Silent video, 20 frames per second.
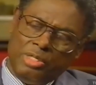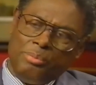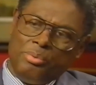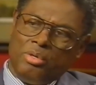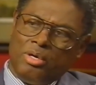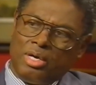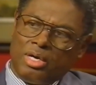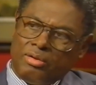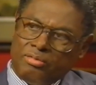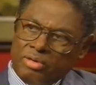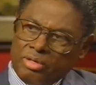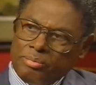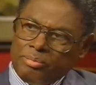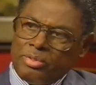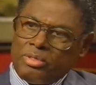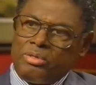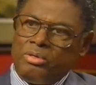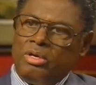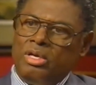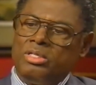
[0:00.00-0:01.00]
part of it,
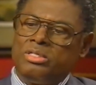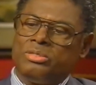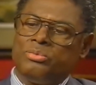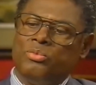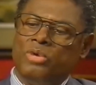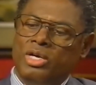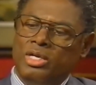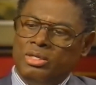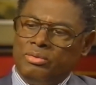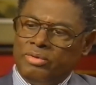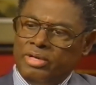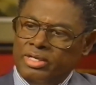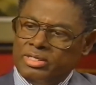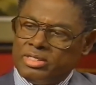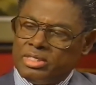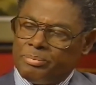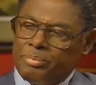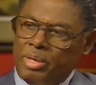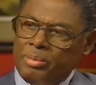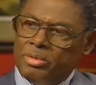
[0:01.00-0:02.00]
because one of the reasons
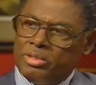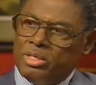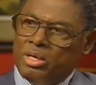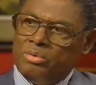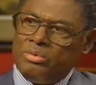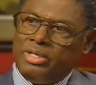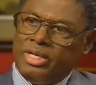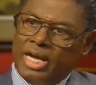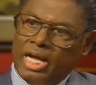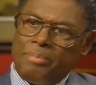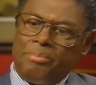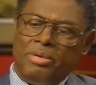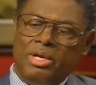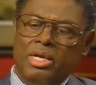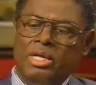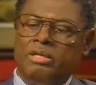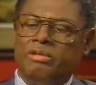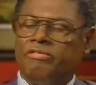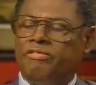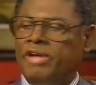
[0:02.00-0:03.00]
that people don't get many
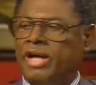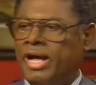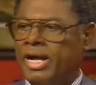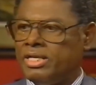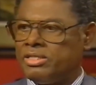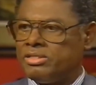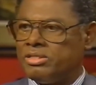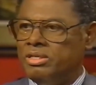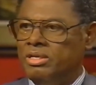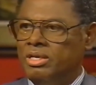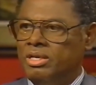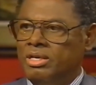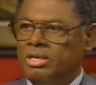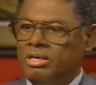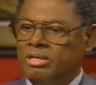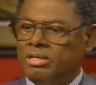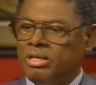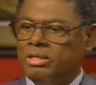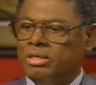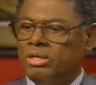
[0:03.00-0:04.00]
of the facts
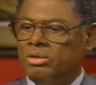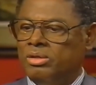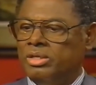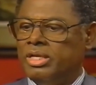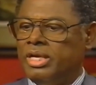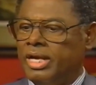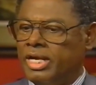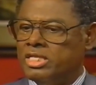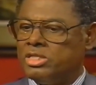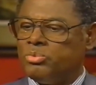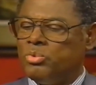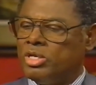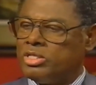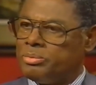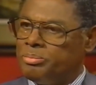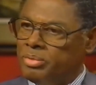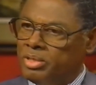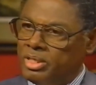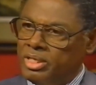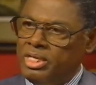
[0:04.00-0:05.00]
that go against what's
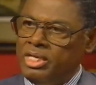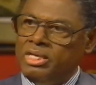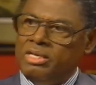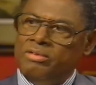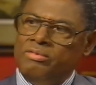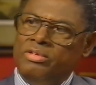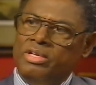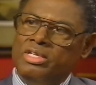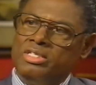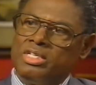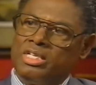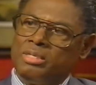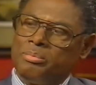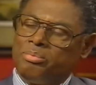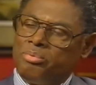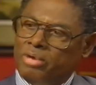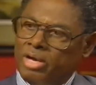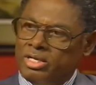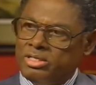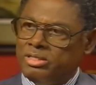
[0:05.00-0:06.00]
believed is that the
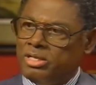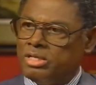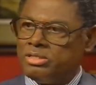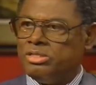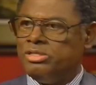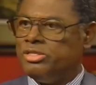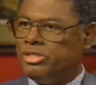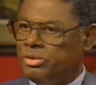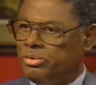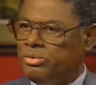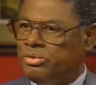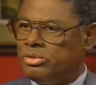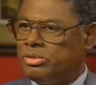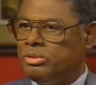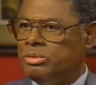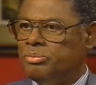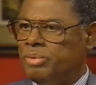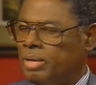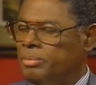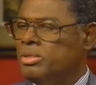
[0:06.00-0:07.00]
press doesn't choose
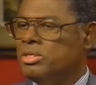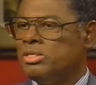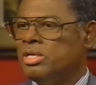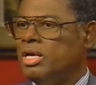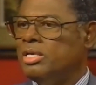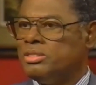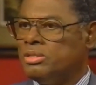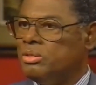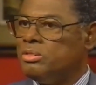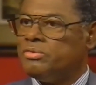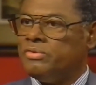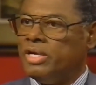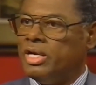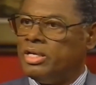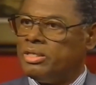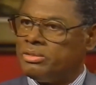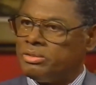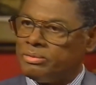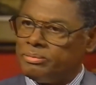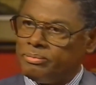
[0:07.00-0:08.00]
to publicize those
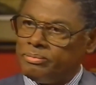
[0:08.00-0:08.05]
facts.